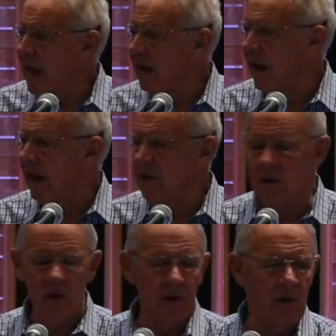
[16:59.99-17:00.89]

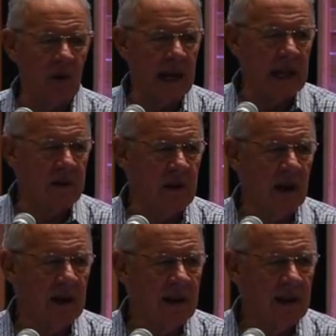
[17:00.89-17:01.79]
band-aids on your cancer.
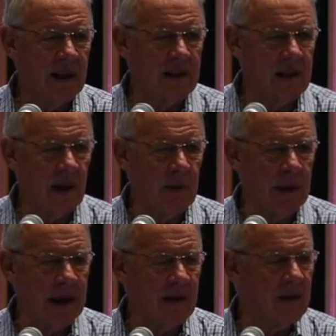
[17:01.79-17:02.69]
Let's go
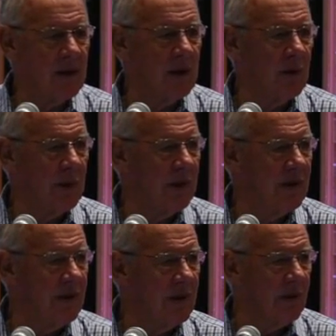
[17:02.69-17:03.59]
back and deal with
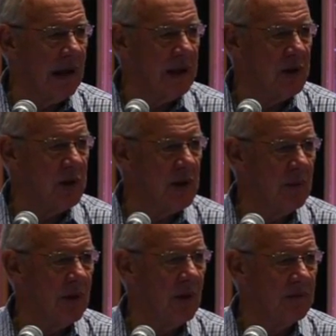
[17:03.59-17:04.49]
the
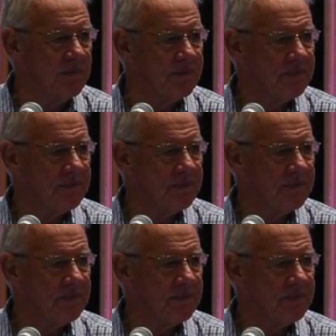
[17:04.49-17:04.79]
relationship with God.